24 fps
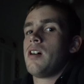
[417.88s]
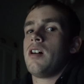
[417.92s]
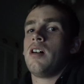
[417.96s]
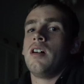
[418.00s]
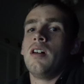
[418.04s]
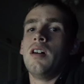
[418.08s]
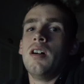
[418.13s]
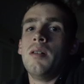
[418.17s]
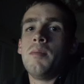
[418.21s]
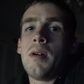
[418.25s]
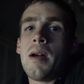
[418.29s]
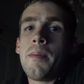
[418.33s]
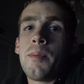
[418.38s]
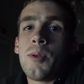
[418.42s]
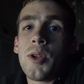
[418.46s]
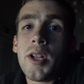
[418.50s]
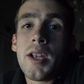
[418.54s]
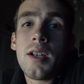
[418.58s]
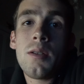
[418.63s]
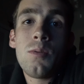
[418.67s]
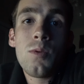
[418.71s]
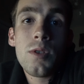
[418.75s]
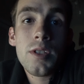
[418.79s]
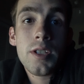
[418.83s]
Uh, my
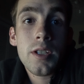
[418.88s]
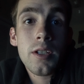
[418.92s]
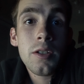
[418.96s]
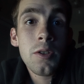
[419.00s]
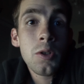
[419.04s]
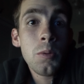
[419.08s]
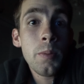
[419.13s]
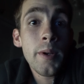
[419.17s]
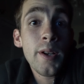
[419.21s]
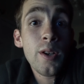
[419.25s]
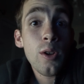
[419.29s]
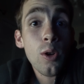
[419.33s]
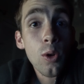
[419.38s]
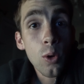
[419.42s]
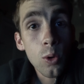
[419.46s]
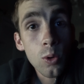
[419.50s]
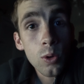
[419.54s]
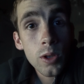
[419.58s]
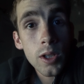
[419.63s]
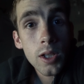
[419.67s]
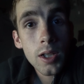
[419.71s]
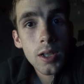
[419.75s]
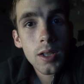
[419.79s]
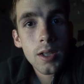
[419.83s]
plan was to go to bed
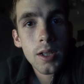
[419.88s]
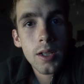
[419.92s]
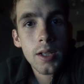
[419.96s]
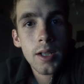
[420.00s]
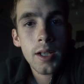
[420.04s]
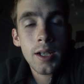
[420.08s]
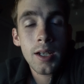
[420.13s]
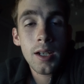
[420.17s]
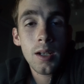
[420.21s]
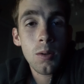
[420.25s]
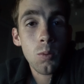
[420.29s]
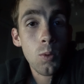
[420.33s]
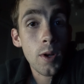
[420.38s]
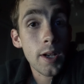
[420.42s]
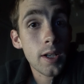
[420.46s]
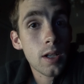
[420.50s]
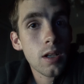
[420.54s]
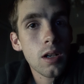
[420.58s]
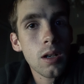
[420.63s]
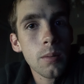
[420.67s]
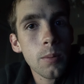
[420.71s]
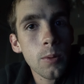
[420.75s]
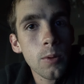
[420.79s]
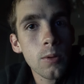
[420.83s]
early and
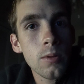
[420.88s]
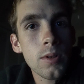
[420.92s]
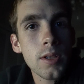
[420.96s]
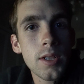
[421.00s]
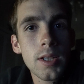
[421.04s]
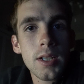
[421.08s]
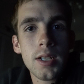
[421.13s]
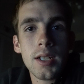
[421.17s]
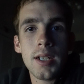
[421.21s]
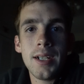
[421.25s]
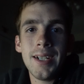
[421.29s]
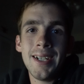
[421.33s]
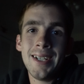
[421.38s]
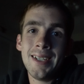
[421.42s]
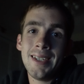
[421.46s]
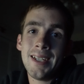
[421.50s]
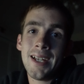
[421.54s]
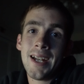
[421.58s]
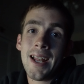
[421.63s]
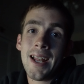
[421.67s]
wake up early, and